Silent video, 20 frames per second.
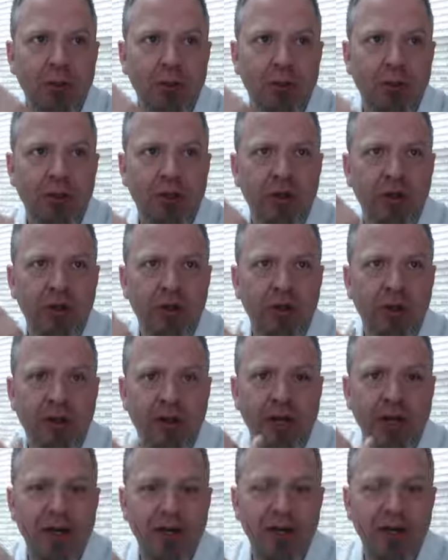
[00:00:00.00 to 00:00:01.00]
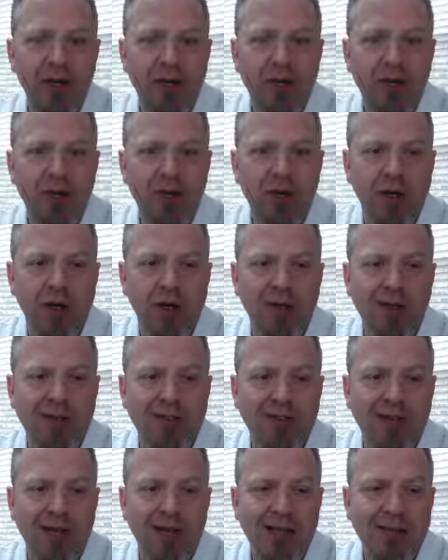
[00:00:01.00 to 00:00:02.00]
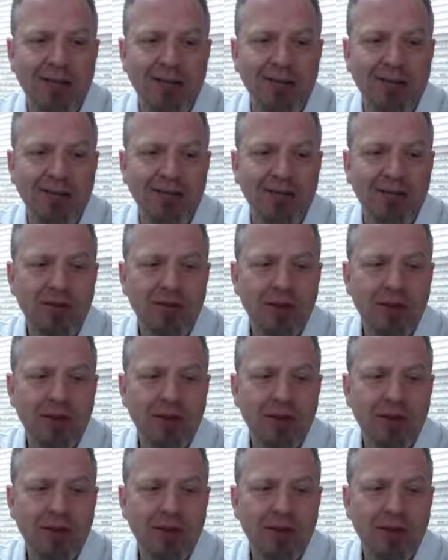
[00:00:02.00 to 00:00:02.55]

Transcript: able to communicate in those various sizes.